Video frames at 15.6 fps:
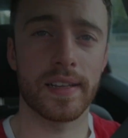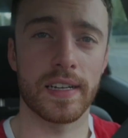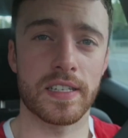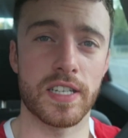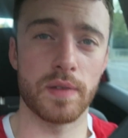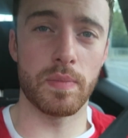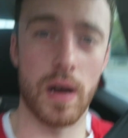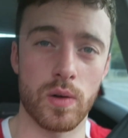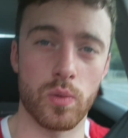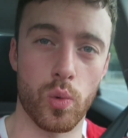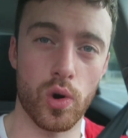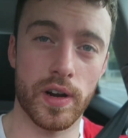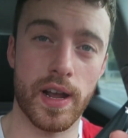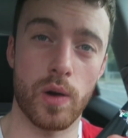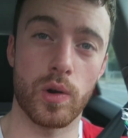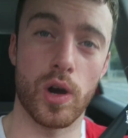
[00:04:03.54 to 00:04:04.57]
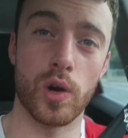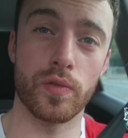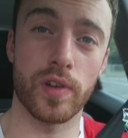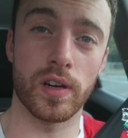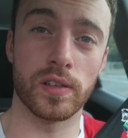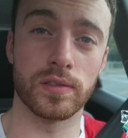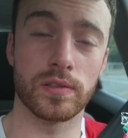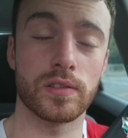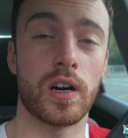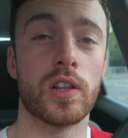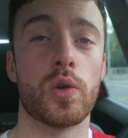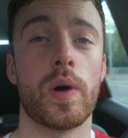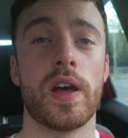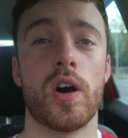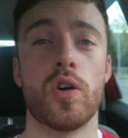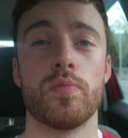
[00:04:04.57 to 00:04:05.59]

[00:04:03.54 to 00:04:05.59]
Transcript: That's it, man. Workout over. On the way